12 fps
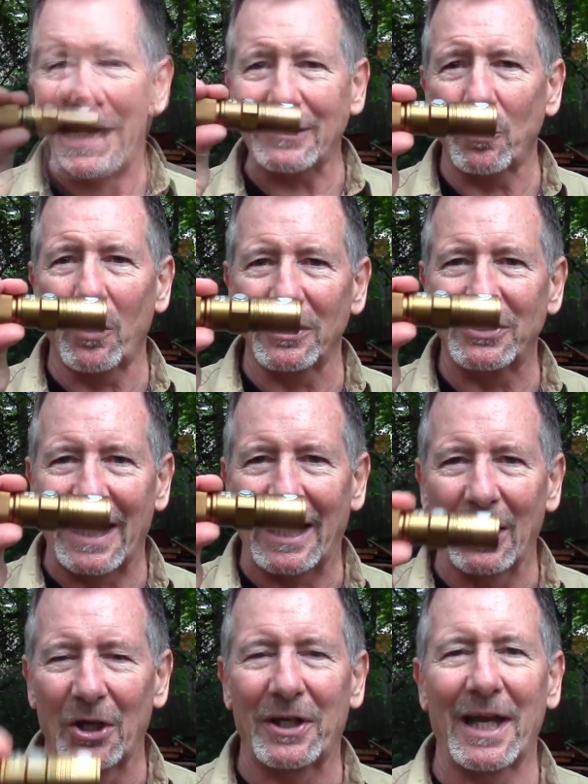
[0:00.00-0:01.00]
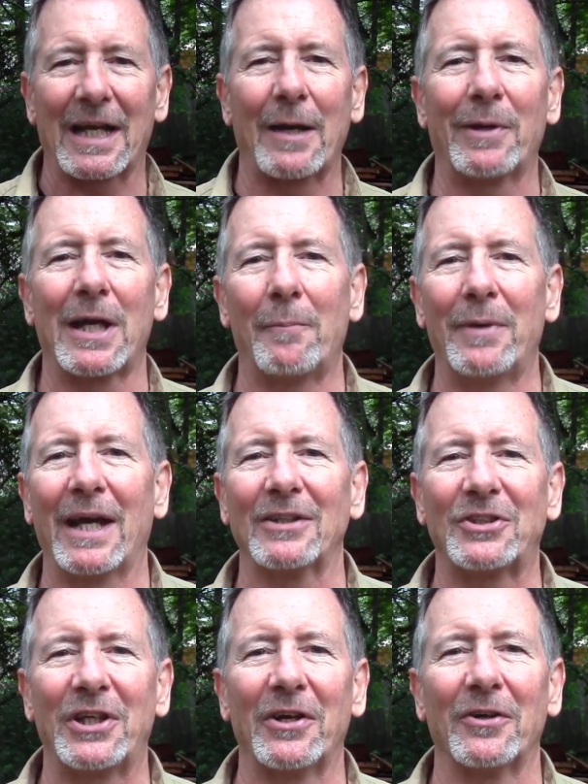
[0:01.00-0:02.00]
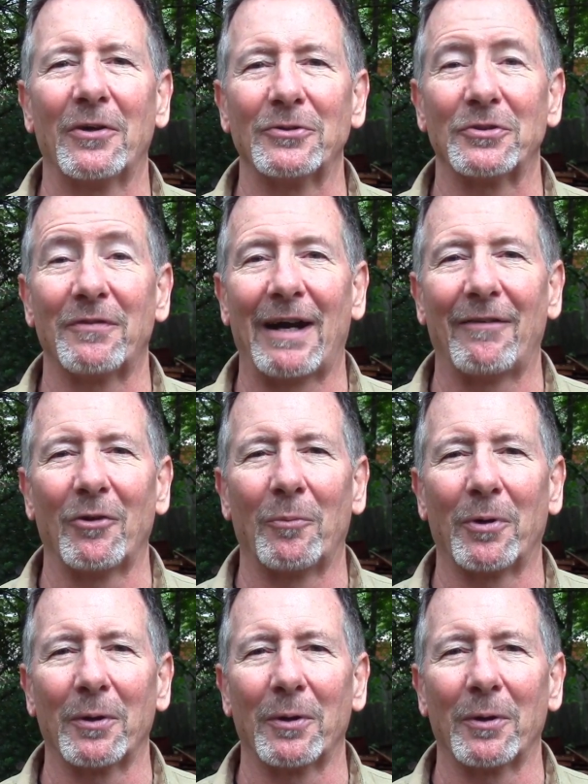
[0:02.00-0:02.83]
That's what we're going to take a look at coming up next here on Survival on